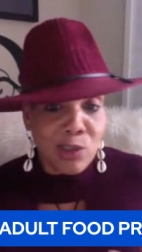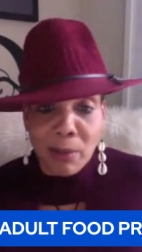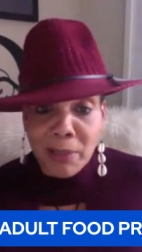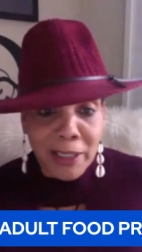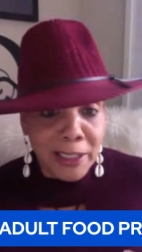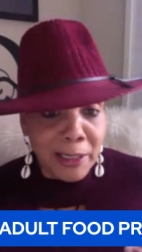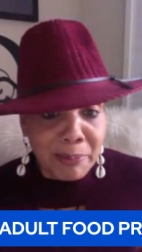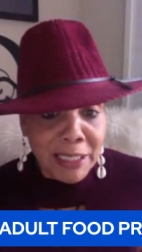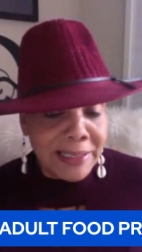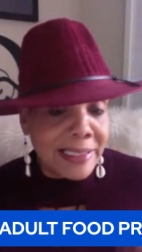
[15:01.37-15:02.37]
I'm cooking their
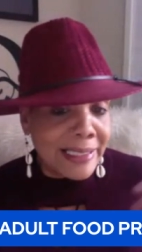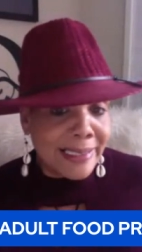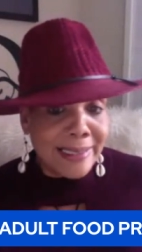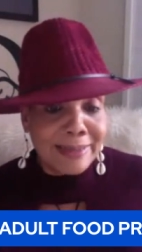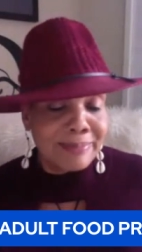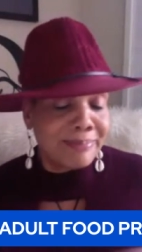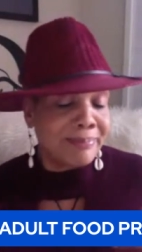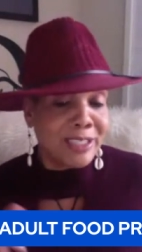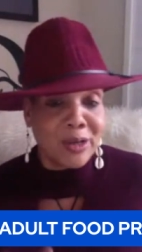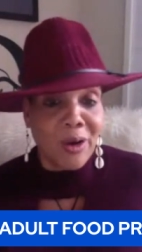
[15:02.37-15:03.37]
pizzas and
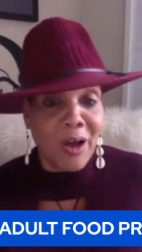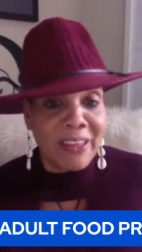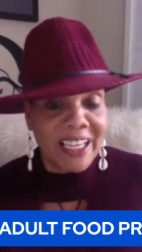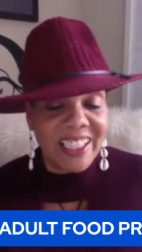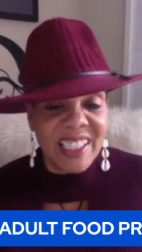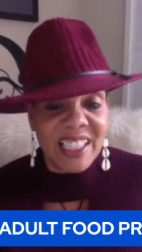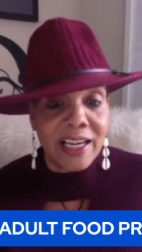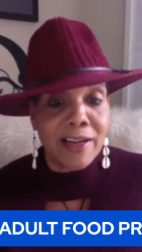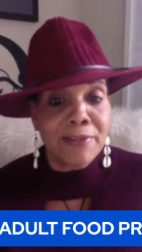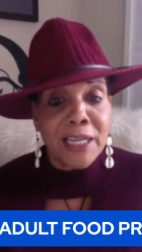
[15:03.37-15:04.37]
you know all that good
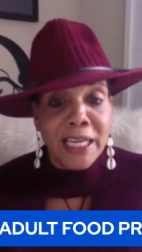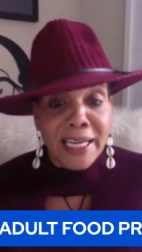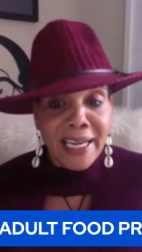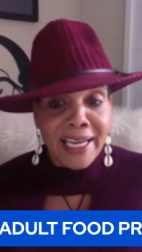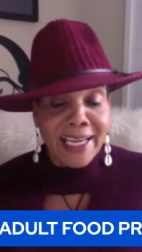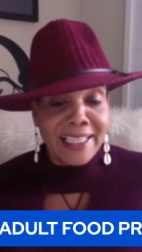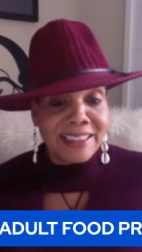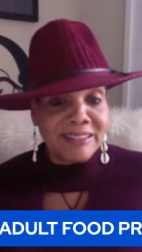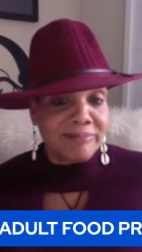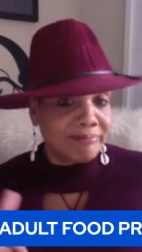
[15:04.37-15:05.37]
stuff. And
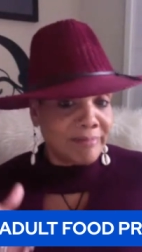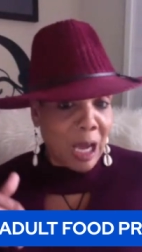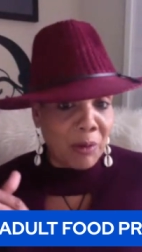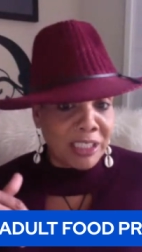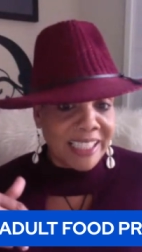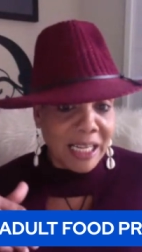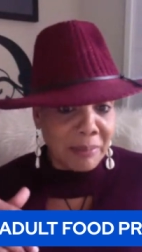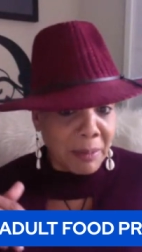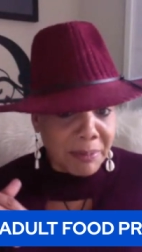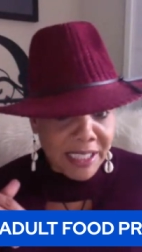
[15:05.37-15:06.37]
I want to sign them
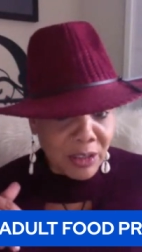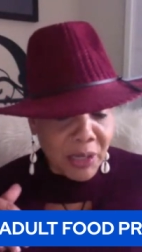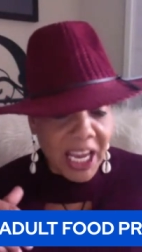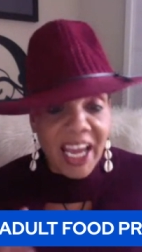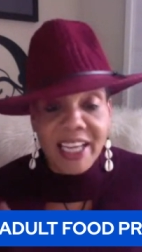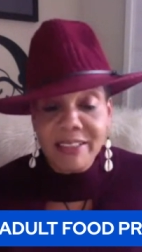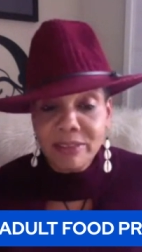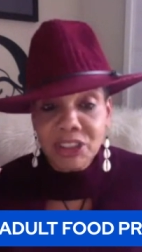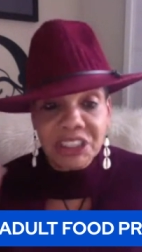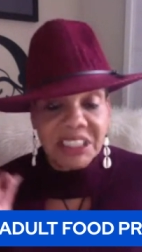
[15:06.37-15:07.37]
up. Is that okay?
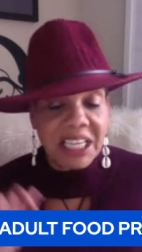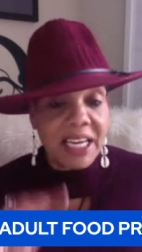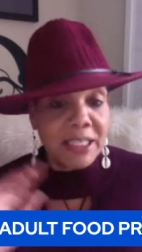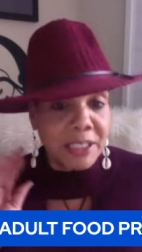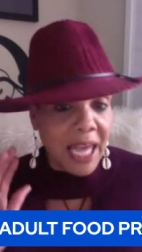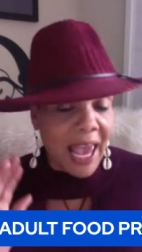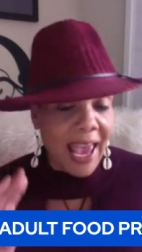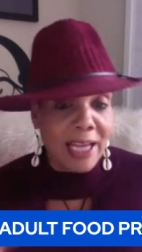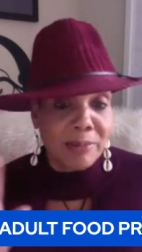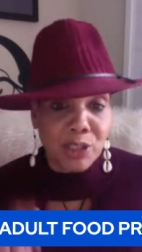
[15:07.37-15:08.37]
She said yes.
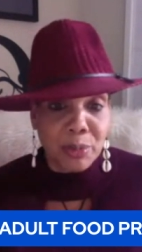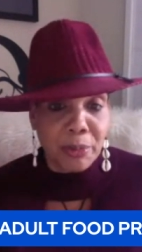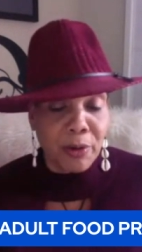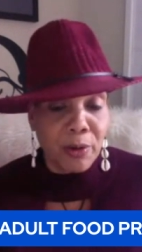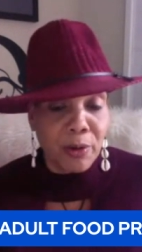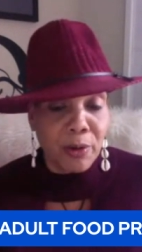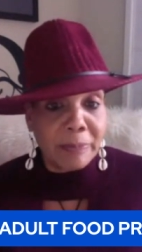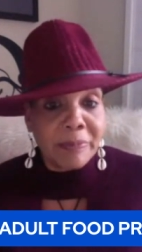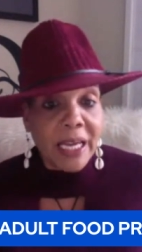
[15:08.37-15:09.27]
Add them to the program.